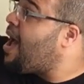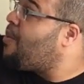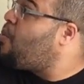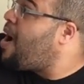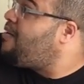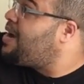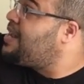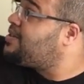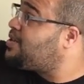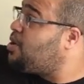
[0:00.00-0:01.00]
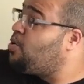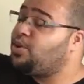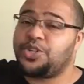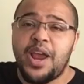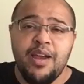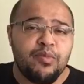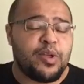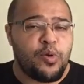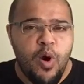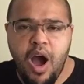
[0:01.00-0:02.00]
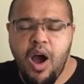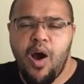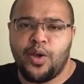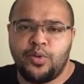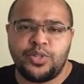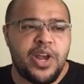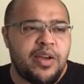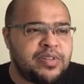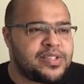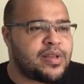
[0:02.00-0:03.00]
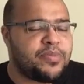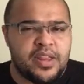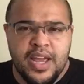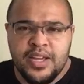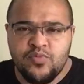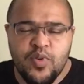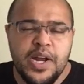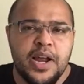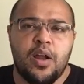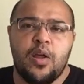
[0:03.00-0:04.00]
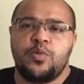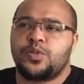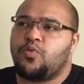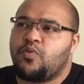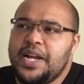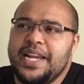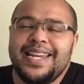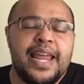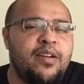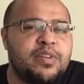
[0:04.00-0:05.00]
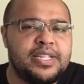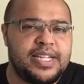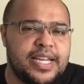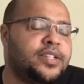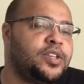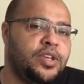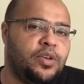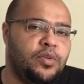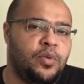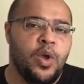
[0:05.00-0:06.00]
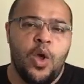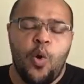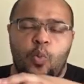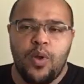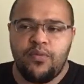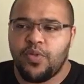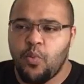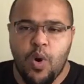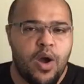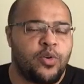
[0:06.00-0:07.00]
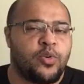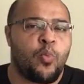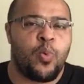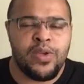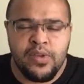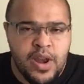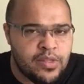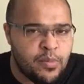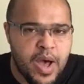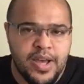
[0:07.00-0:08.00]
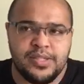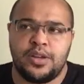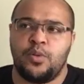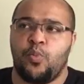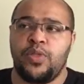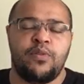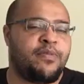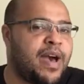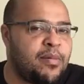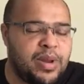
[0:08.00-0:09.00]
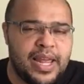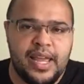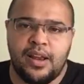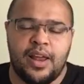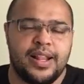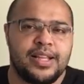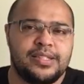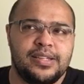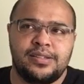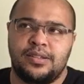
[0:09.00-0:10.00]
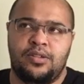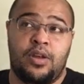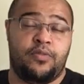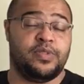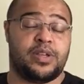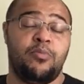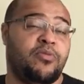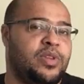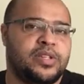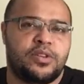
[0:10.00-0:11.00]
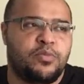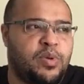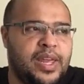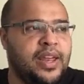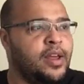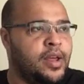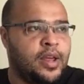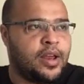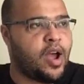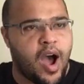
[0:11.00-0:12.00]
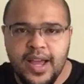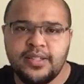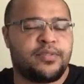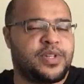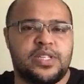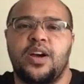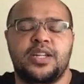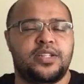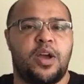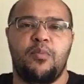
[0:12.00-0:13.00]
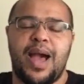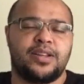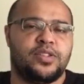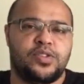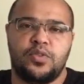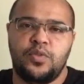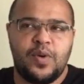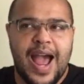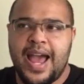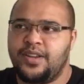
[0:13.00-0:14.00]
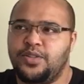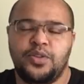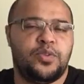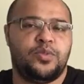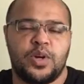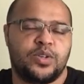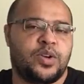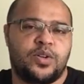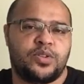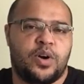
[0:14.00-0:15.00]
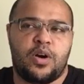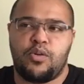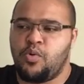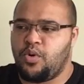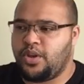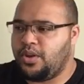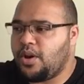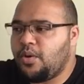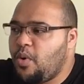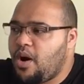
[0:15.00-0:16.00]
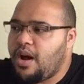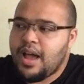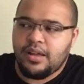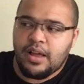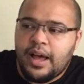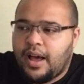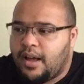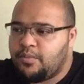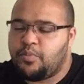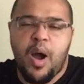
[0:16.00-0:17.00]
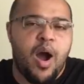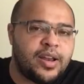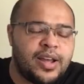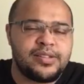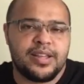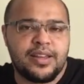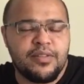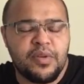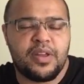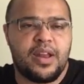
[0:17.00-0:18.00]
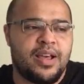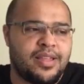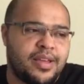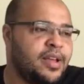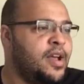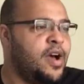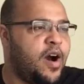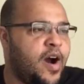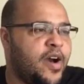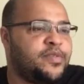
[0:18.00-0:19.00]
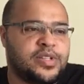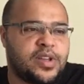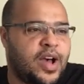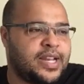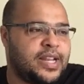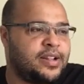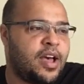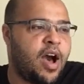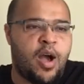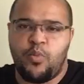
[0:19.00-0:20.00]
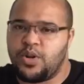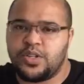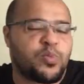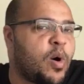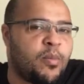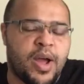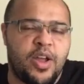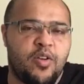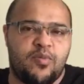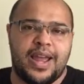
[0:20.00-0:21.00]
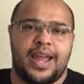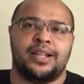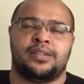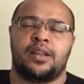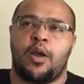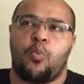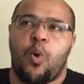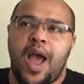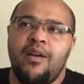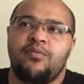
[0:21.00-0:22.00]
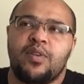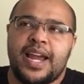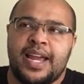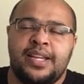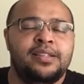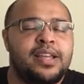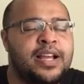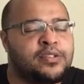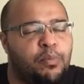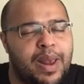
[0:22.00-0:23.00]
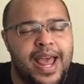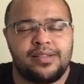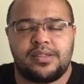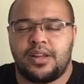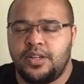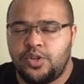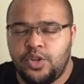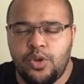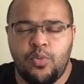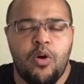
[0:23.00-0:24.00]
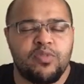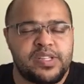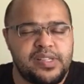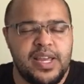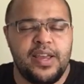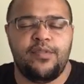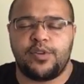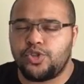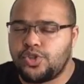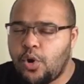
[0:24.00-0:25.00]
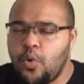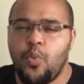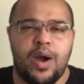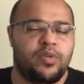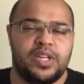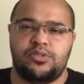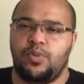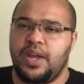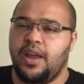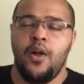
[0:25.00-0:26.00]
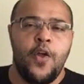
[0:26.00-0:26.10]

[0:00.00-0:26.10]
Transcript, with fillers: And where it is that you're sharing your heart, you're sharing something that is really close or really near and dear to you with the world, with another person, with the family. Like, this is, you know, for some of you, this could be, guys, I've decided to go back to school and do dot, dot, dot. Or, you know what, uh, partner, significant other, I've decided that I want to swap my career. It's like, whatever it is, it's blessed and it's, you are received so well this week.